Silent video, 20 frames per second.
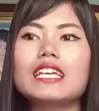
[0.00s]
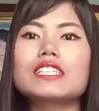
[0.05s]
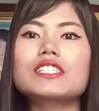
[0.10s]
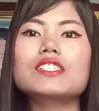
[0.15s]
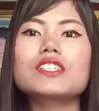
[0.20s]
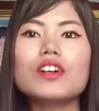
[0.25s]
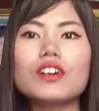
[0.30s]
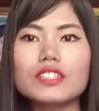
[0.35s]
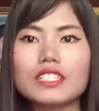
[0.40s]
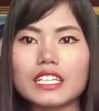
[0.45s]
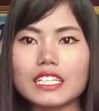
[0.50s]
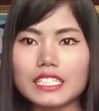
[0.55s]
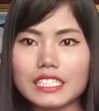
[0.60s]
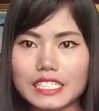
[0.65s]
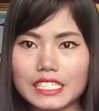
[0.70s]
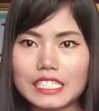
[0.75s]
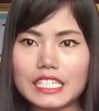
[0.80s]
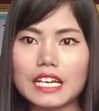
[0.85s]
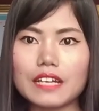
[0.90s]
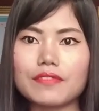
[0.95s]
totally
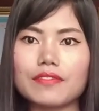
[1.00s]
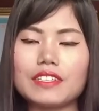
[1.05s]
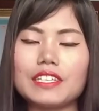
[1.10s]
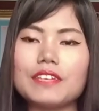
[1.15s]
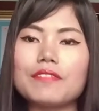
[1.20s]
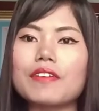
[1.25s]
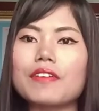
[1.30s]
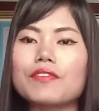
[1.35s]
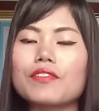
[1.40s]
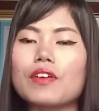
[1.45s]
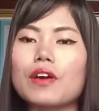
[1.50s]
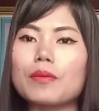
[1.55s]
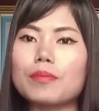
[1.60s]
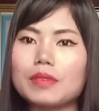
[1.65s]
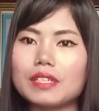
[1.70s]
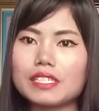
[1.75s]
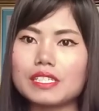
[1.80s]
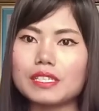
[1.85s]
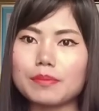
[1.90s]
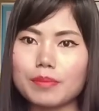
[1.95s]
enough even for a
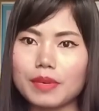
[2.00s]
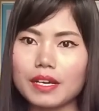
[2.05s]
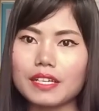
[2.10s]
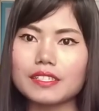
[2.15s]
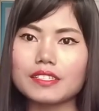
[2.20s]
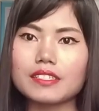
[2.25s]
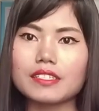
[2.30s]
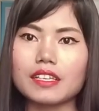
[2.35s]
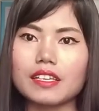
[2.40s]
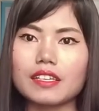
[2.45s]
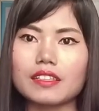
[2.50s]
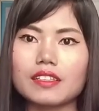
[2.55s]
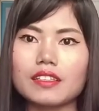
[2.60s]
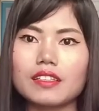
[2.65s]
busy person.